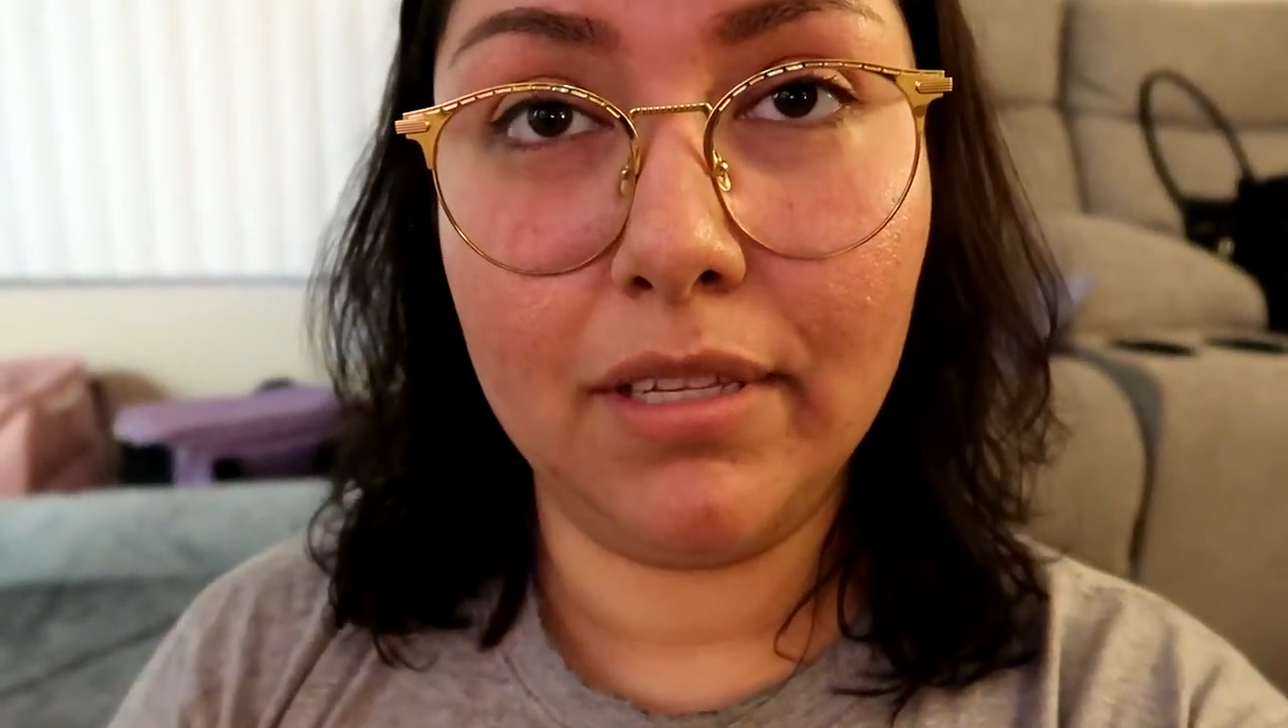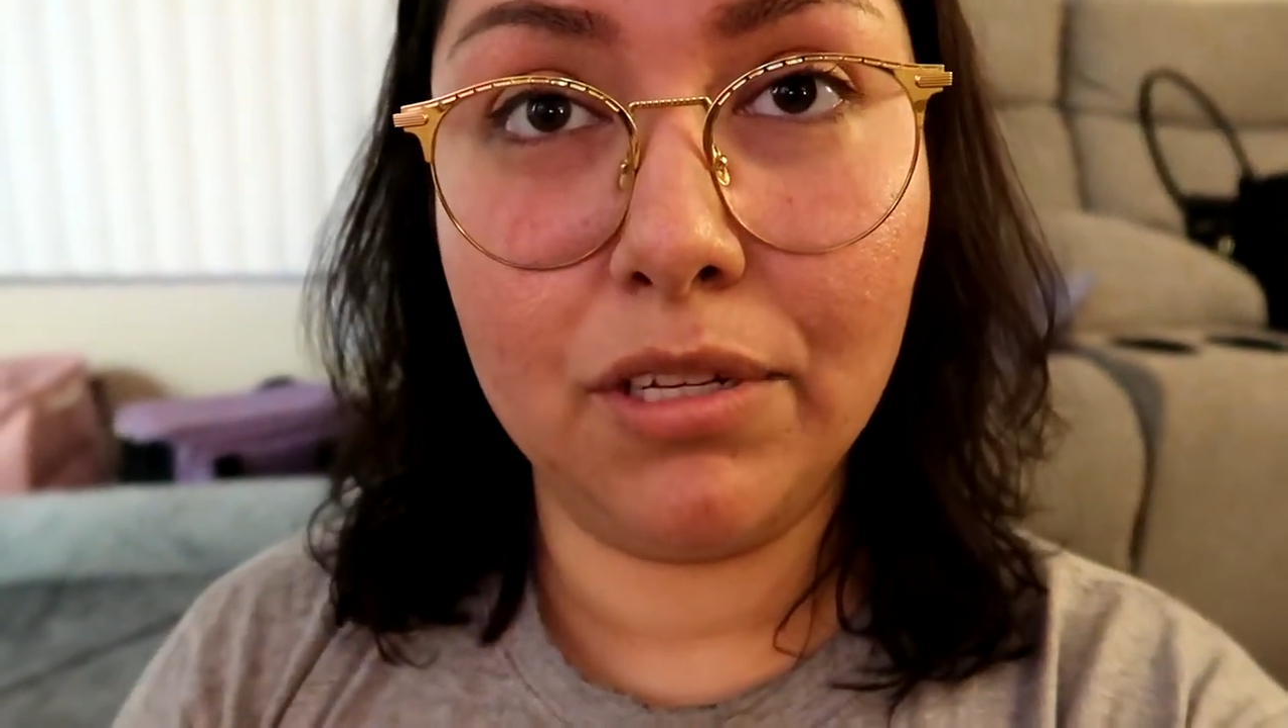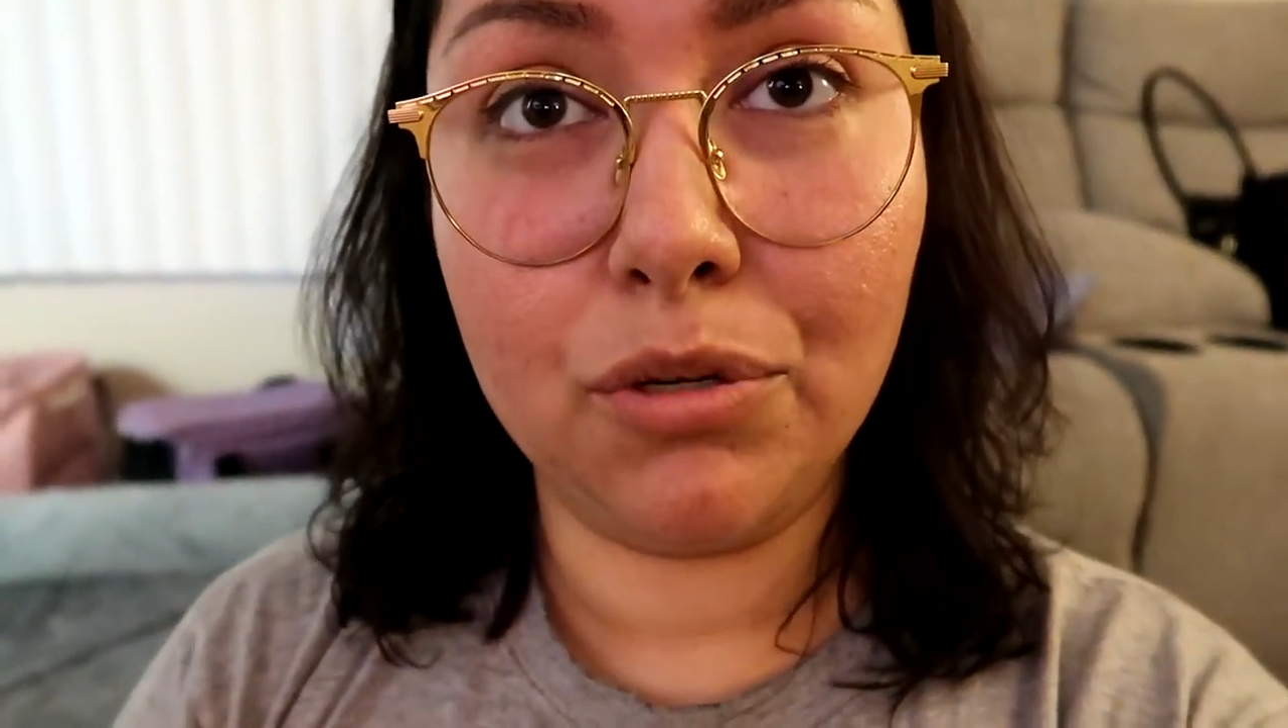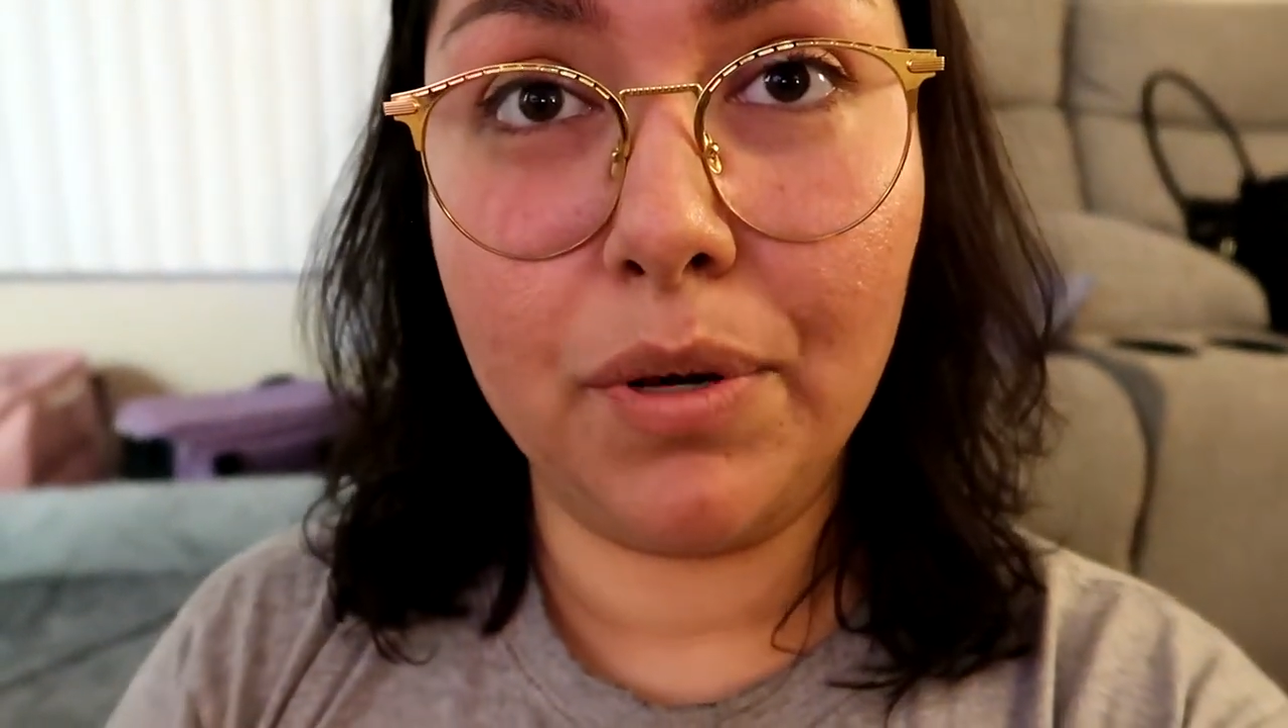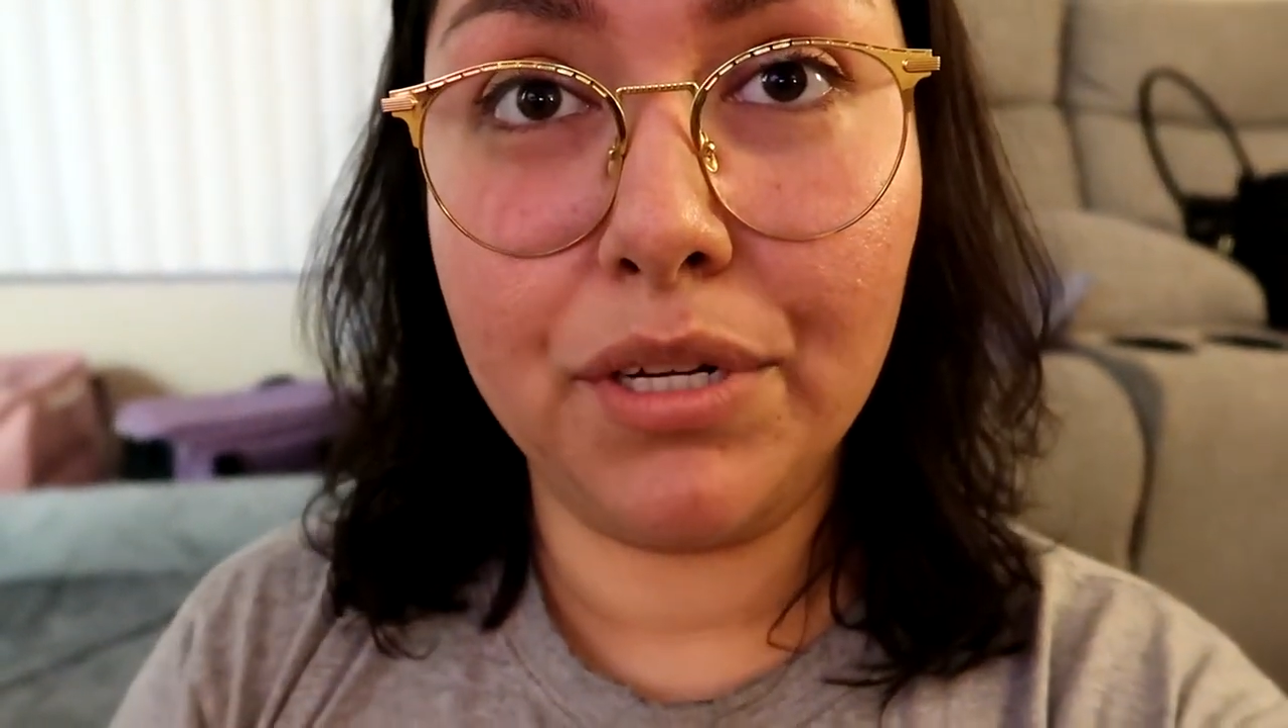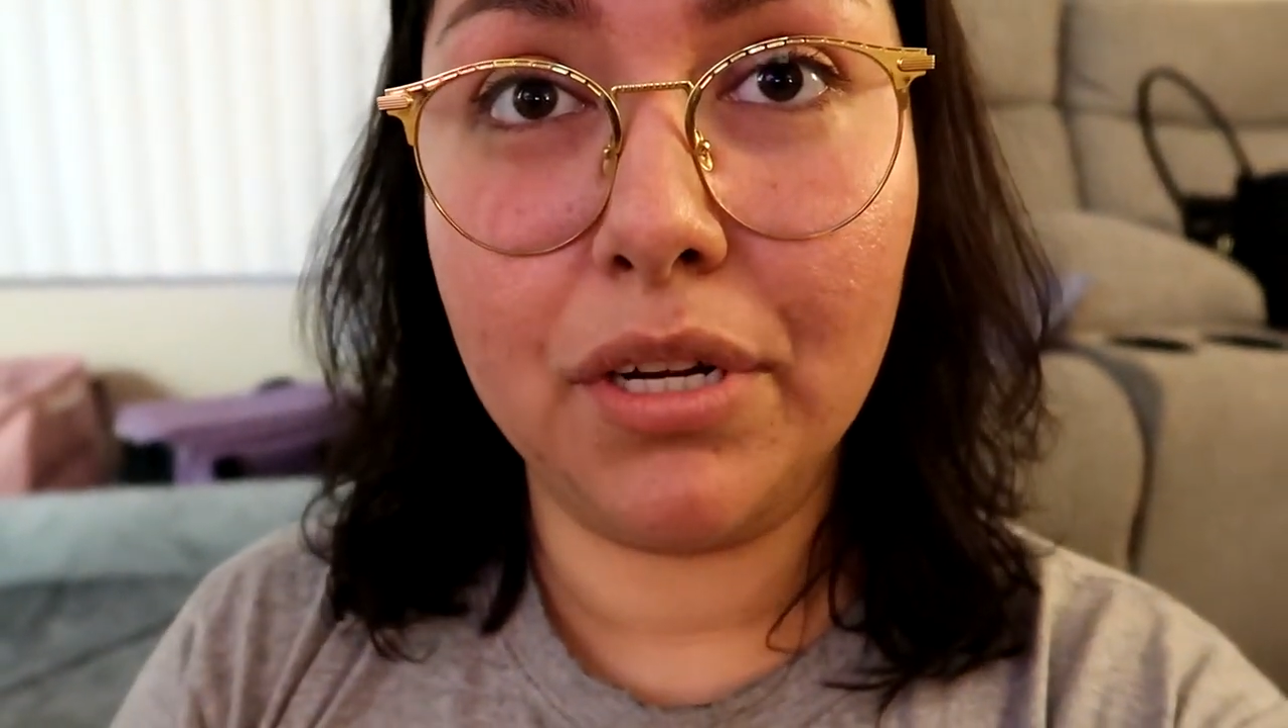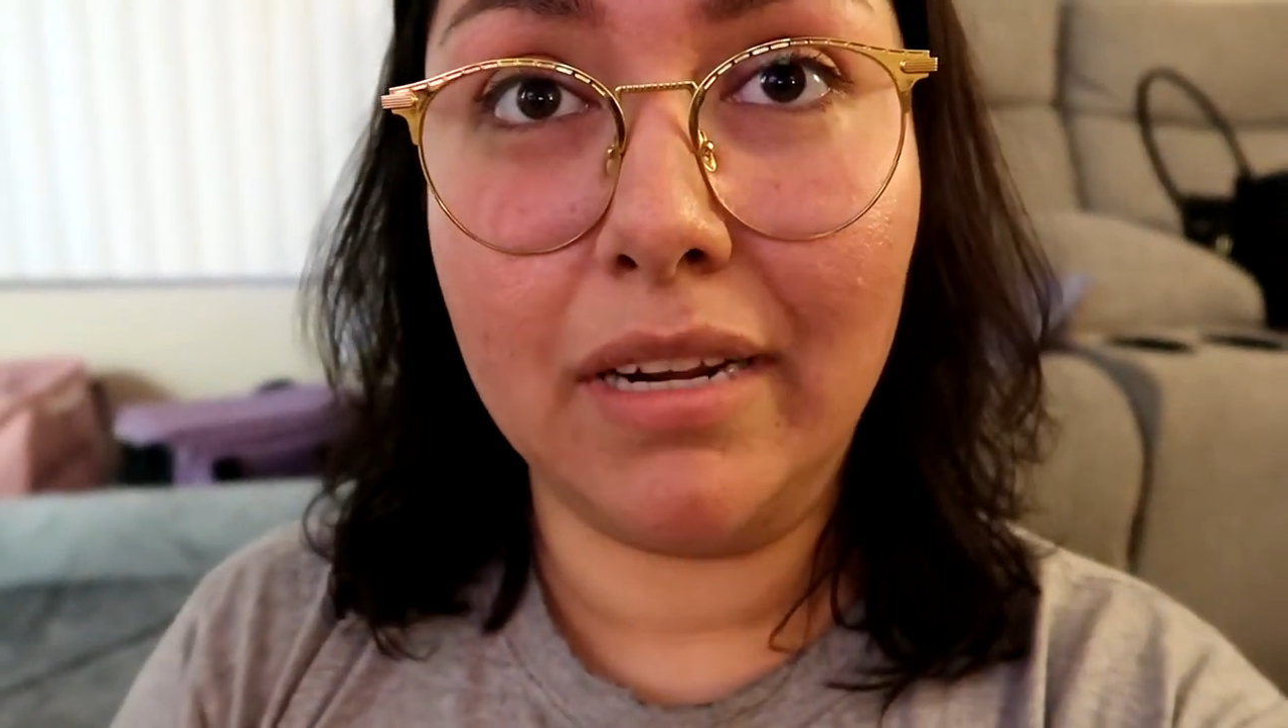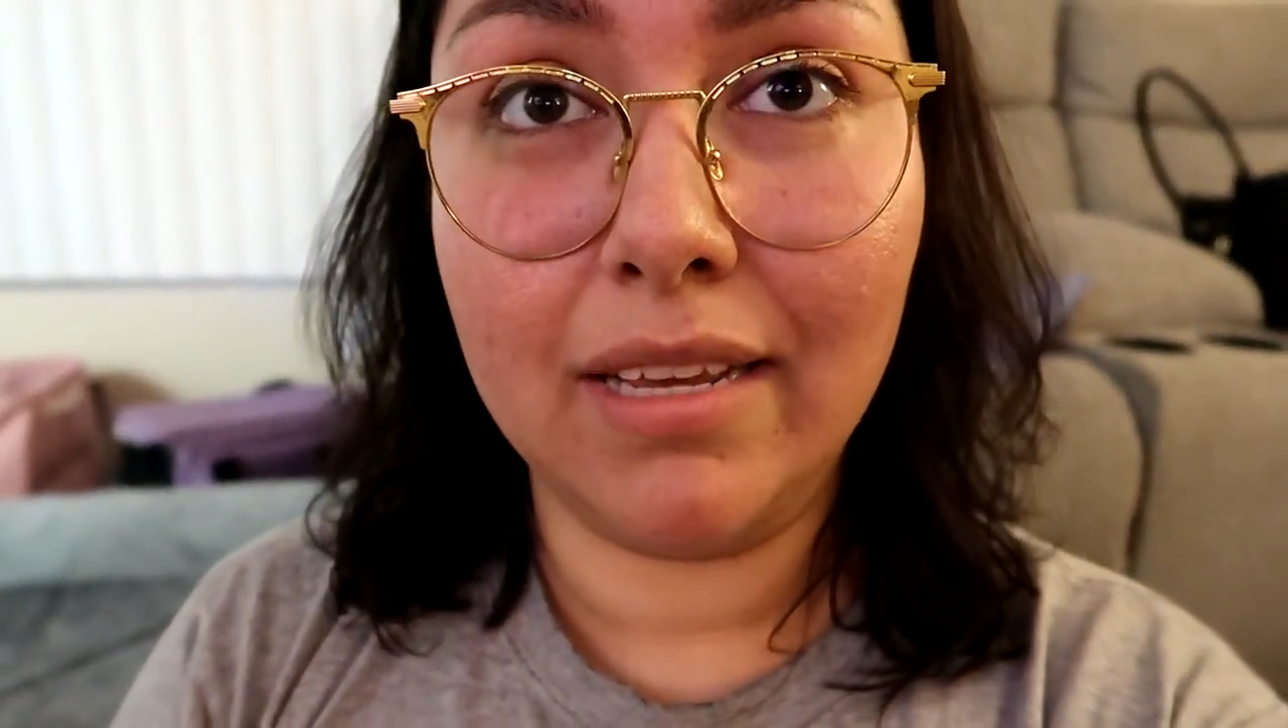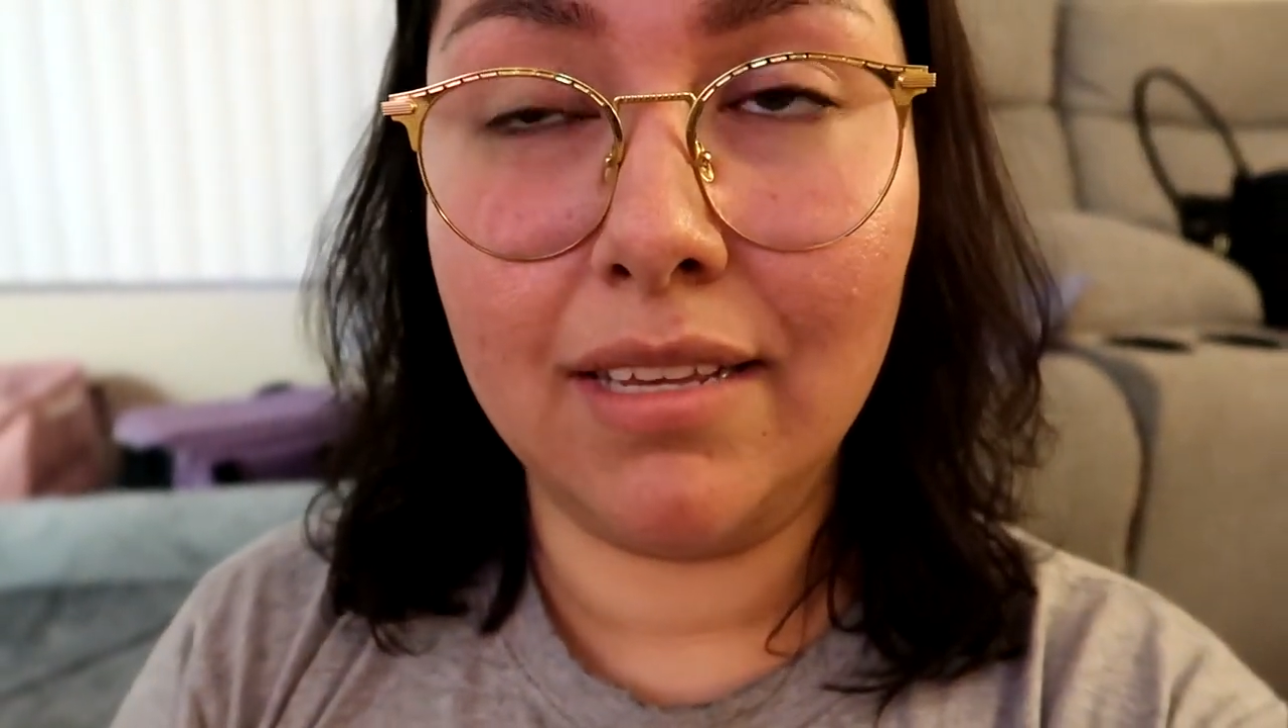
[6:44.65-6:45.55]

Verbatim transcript: situation